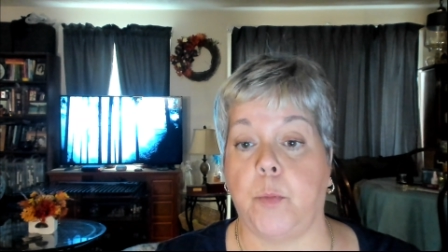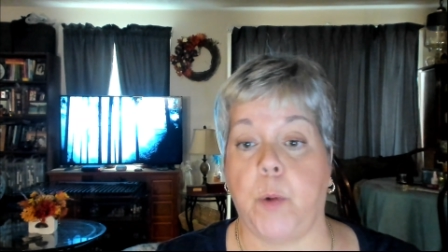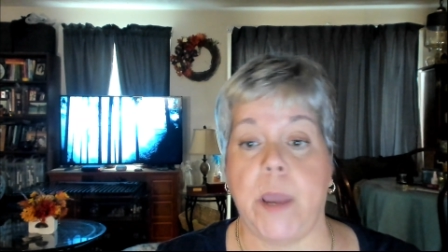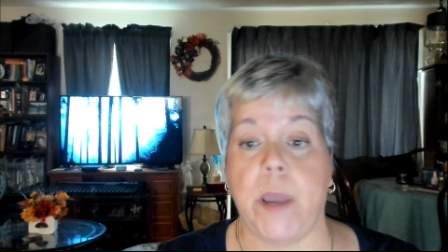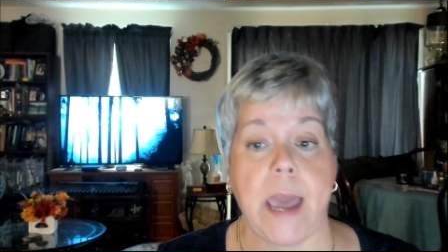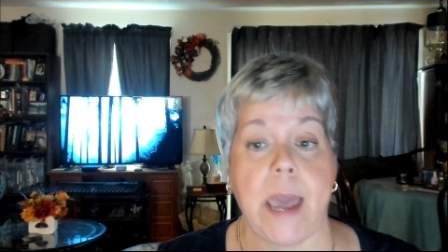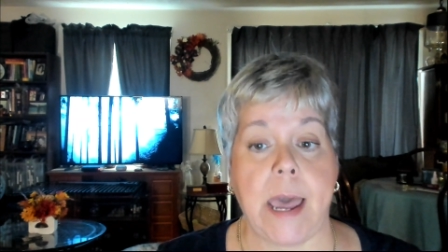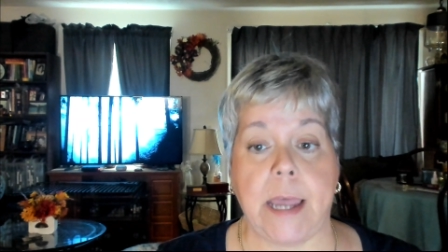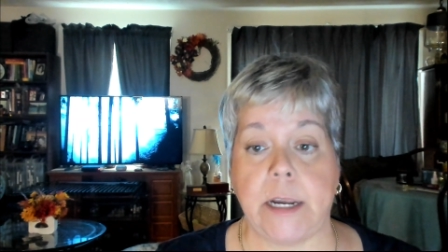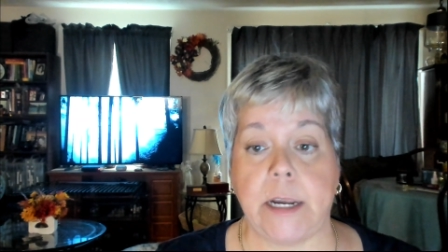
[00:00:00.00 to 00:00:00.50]
We
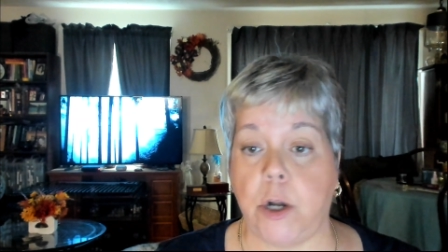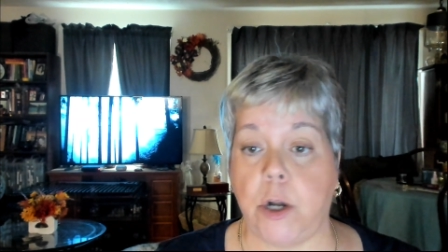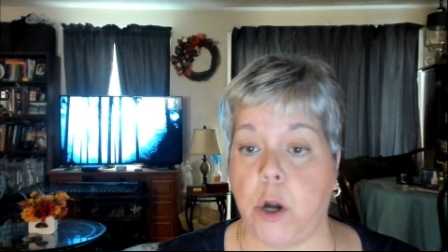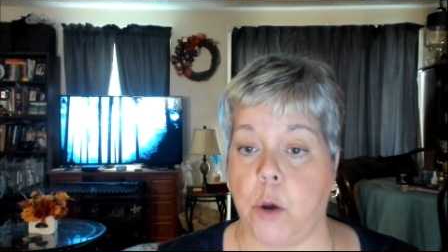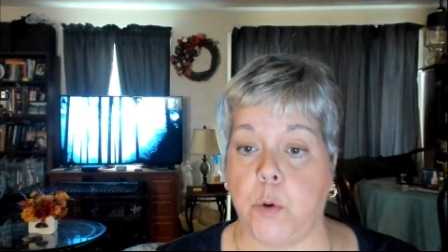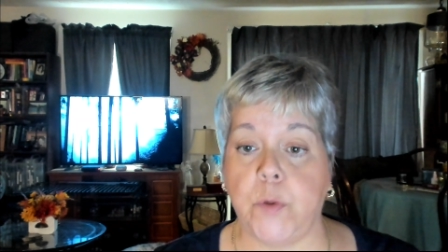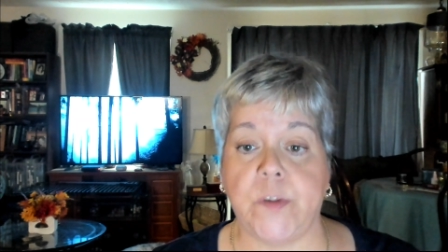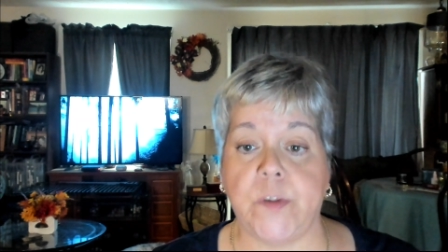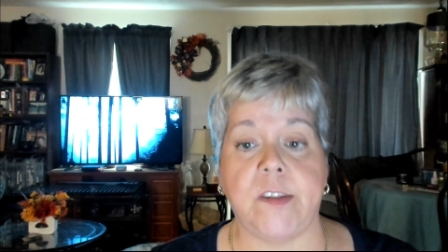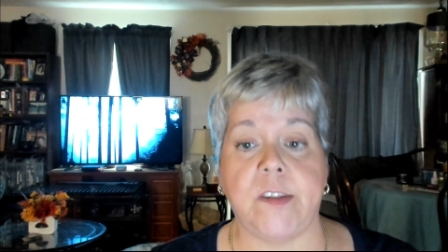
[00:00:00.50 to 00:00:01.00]
had
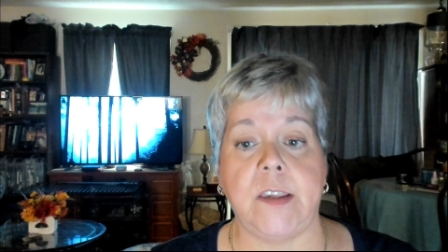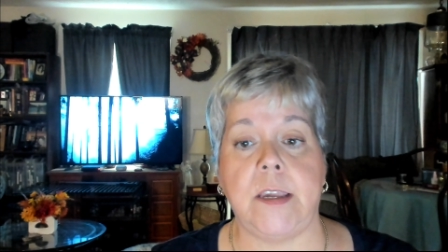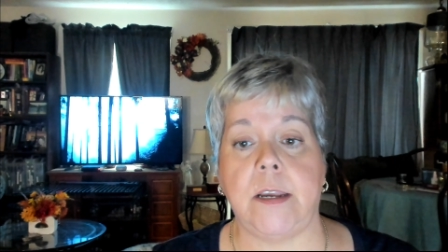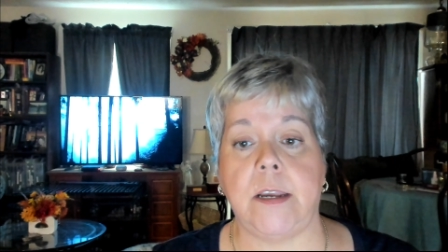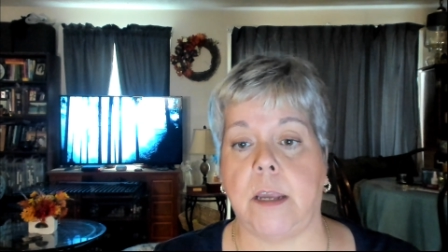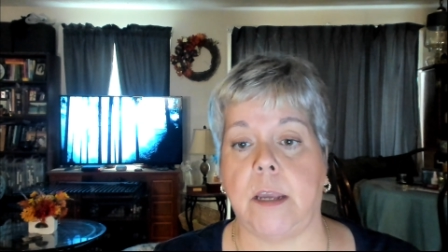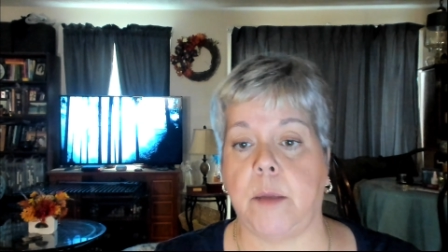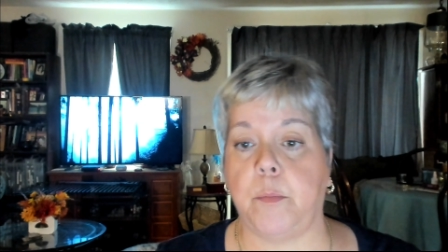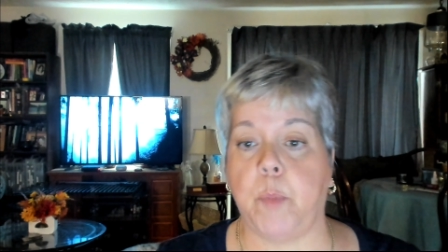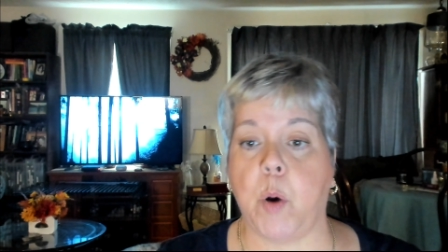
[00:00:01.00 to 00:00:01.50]
no
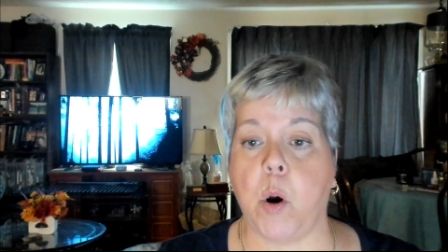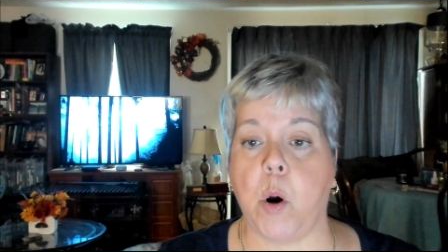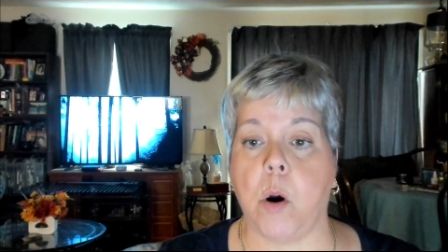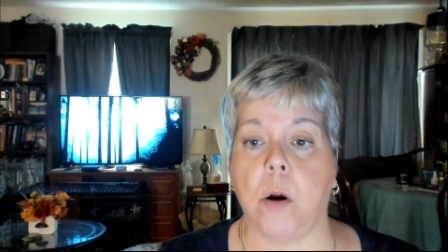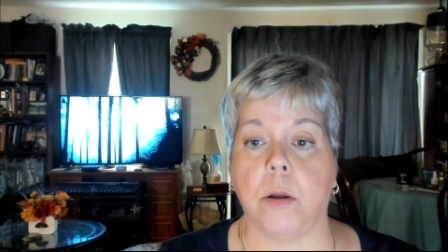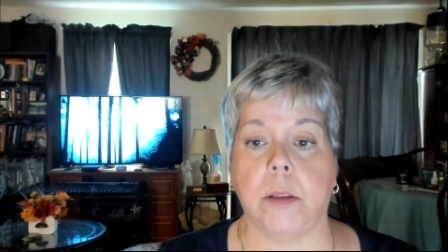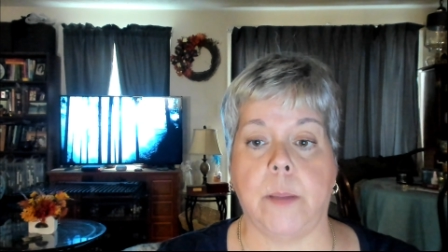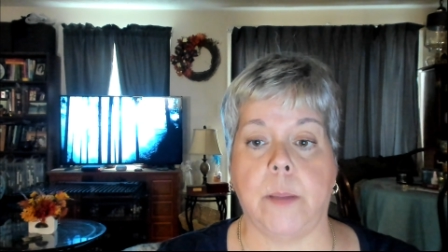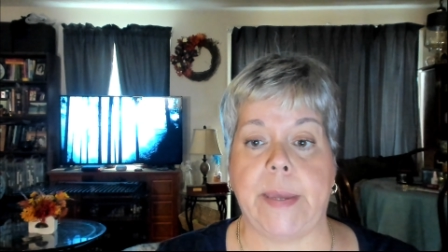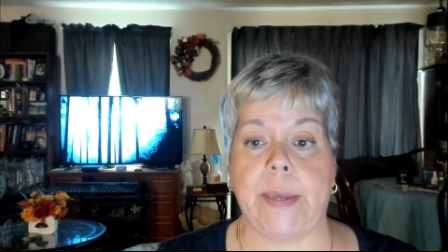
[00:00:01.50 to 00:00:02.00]
seat in
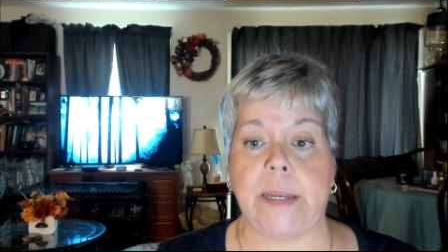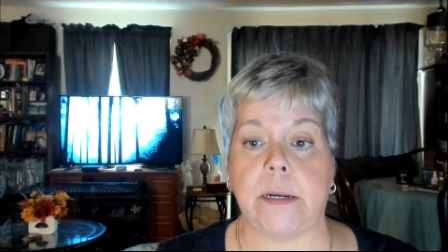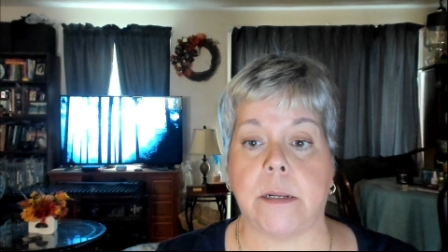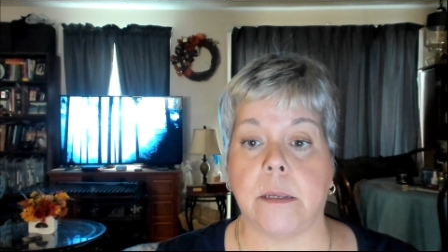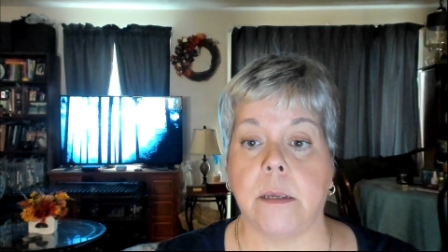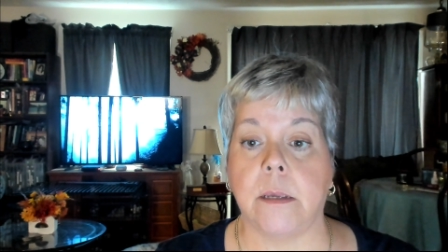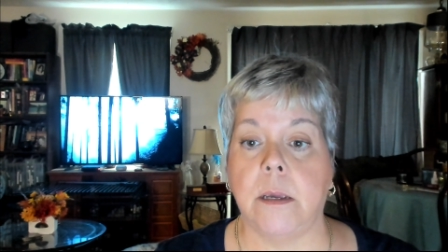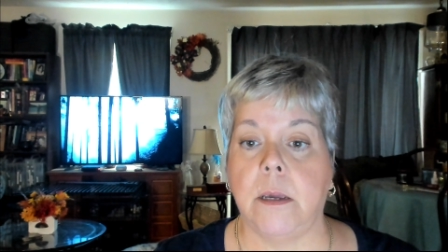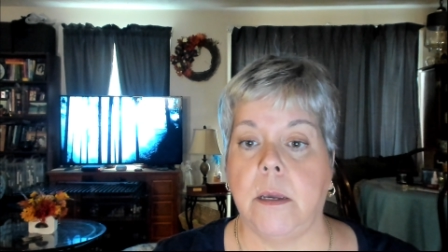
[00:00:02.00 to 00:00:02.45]
Parliament.